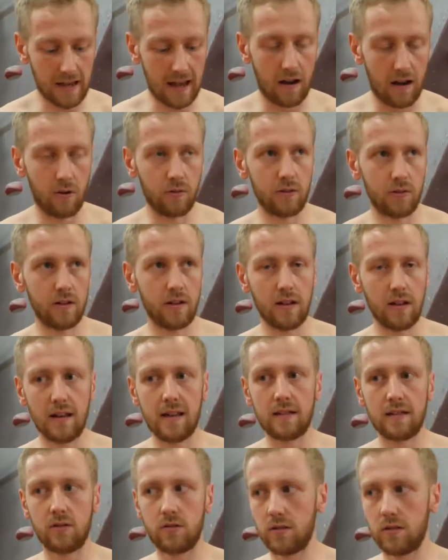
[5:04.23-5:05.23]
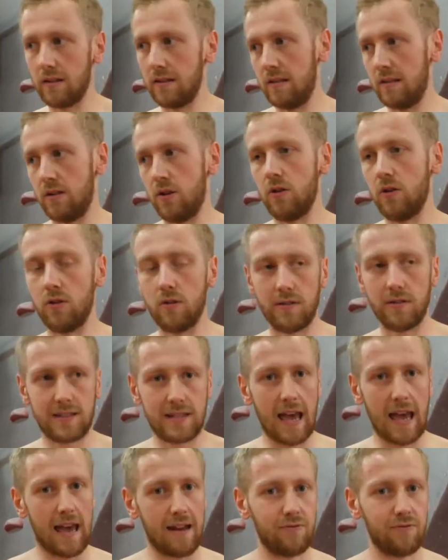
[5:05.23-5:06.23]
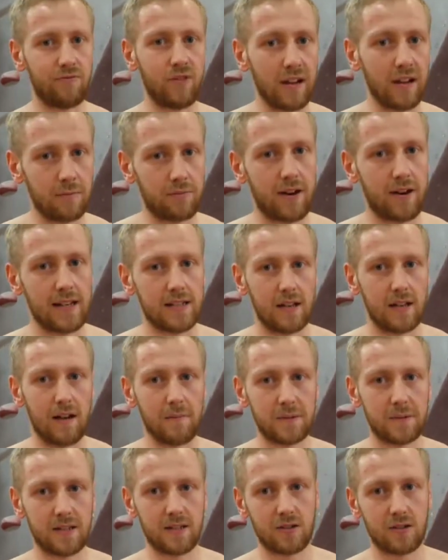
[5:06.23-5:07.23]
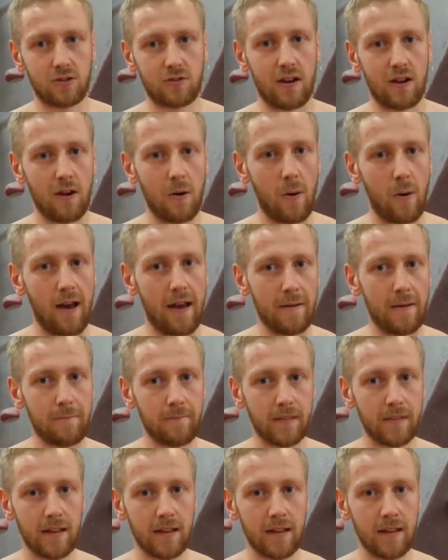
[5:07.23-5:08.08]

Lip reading: down and do 10 ring press ups straight away.